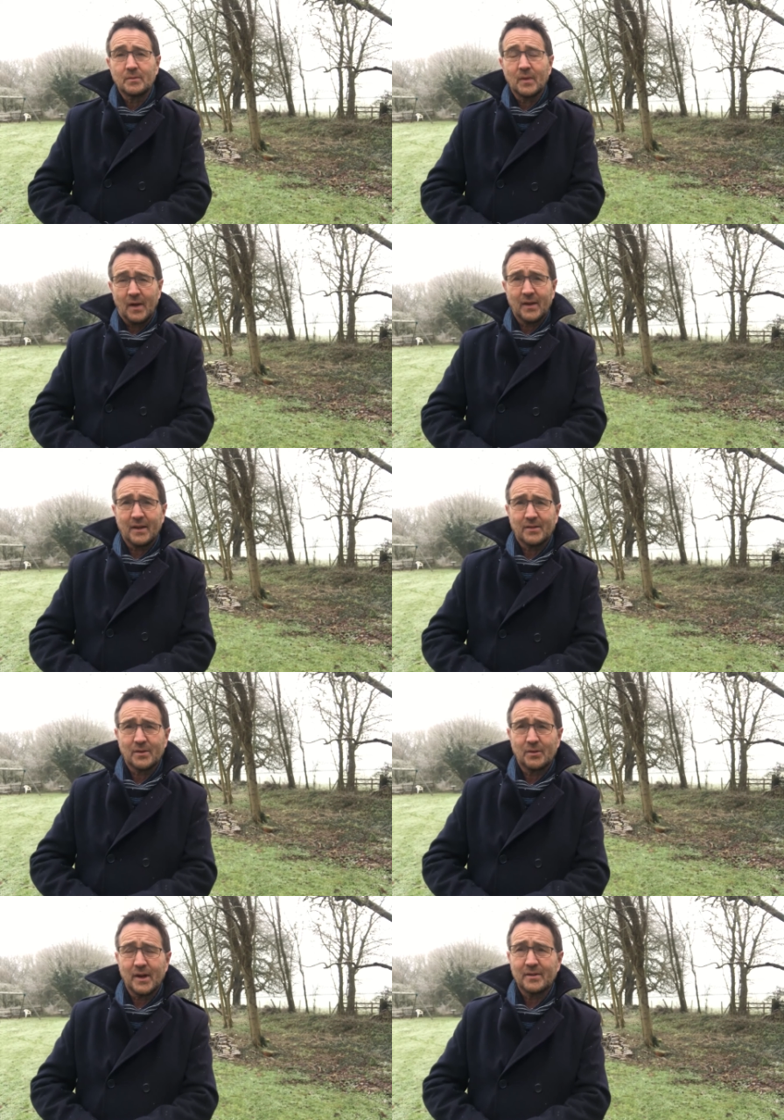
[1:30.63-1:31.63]
I think that's
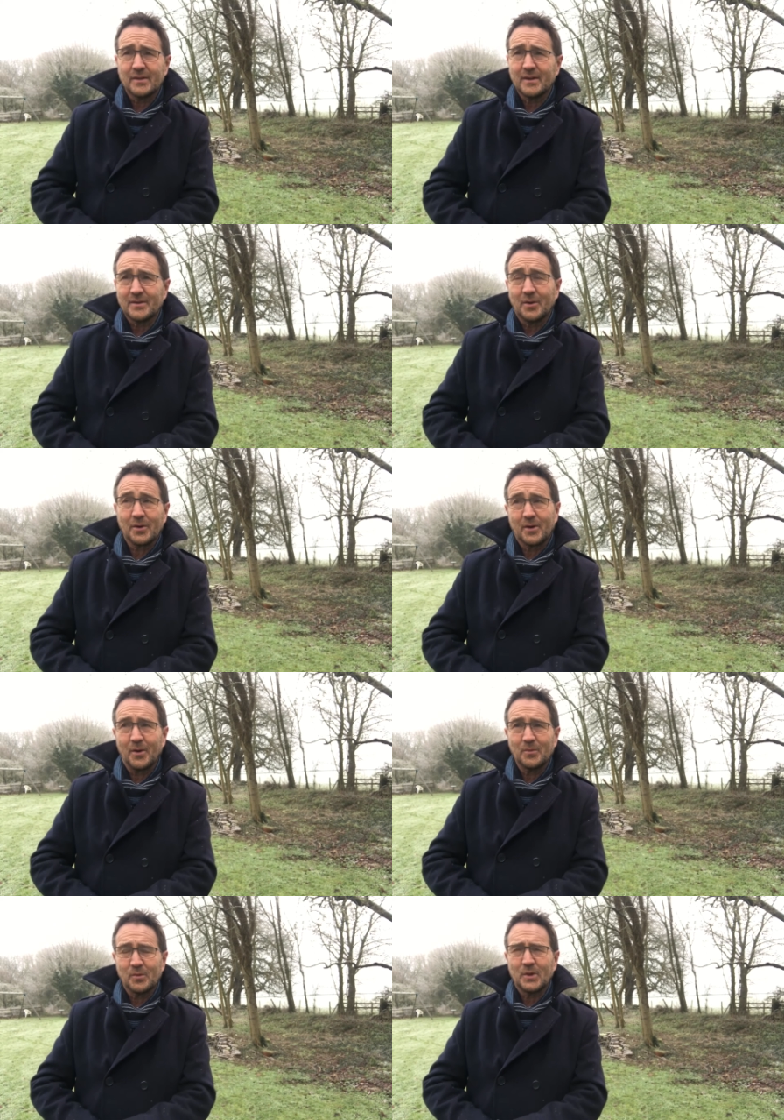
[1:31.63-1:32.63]
still right, isn't it?
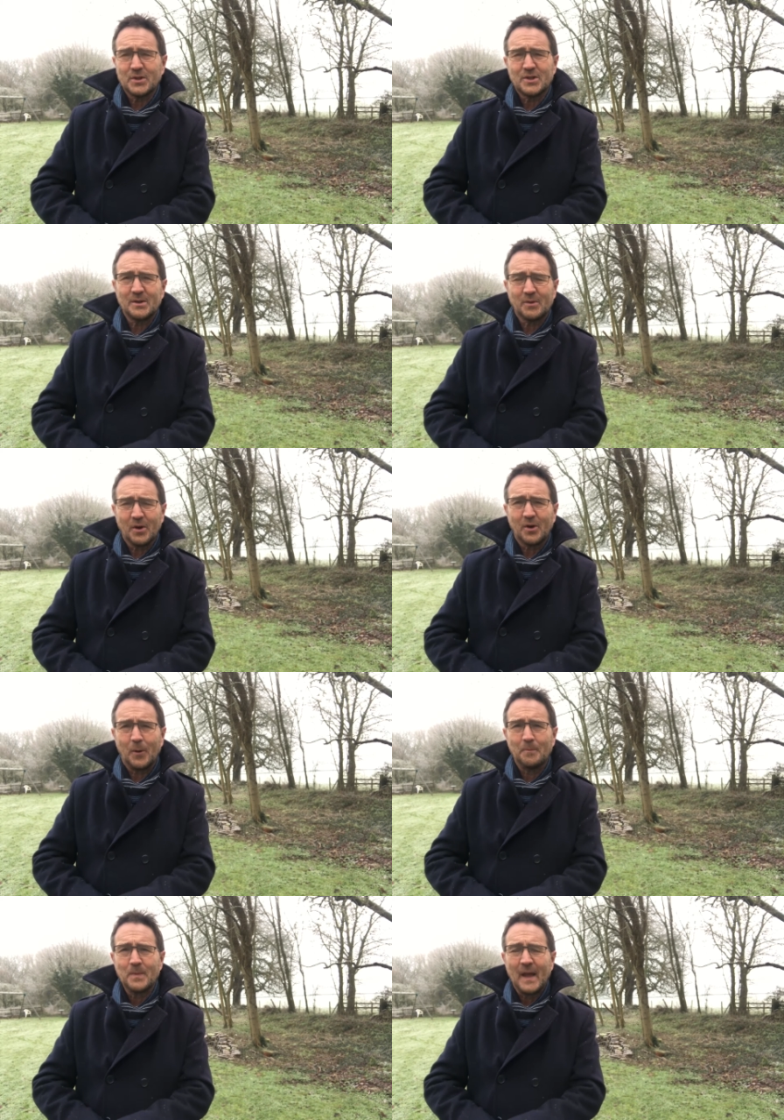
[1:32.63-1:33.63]
.com, Swanageteam.com.